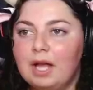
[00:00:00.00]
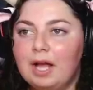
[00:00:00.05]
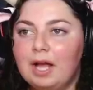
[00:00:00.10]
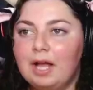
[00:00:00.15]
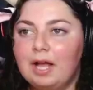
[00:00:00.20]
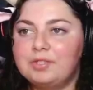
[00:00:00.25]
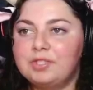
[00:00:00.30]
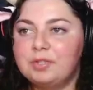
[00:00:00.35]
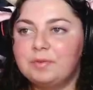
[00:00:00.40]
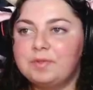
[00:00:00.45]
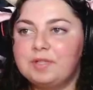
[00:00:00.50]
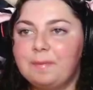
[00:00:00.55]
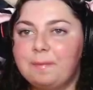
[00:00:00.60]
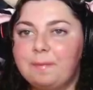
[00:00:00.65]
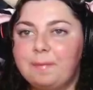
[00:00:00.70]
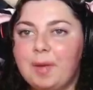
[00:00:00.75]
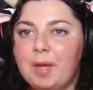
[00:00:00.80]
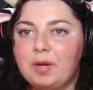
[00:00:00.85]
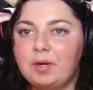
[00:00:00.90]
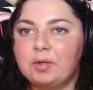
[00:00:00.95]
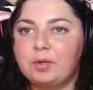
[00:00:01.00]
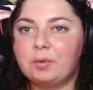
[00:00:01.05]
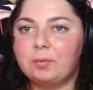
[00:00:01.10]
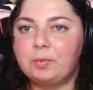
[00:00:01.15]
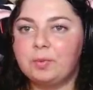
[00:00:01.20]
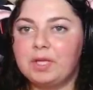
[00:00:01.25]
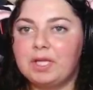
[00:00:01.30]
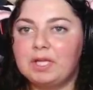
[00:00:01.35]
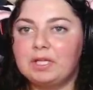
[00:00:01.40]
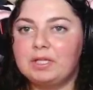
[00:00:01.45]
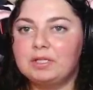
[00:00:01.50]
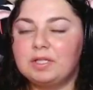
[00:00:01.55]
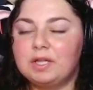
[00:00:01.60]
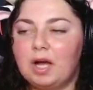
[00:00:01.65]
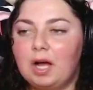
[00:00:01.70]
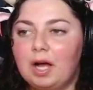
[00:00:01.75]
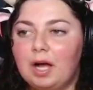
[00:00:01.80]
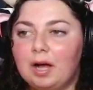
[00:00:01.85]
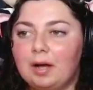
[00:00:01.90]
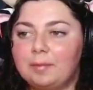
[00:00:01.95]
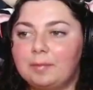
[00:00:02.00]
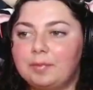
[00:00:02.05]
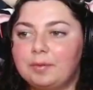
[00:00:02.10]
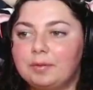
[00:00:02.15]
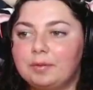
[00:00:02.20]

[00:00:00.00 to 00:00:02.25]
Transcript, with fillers: I wish there was a better green top.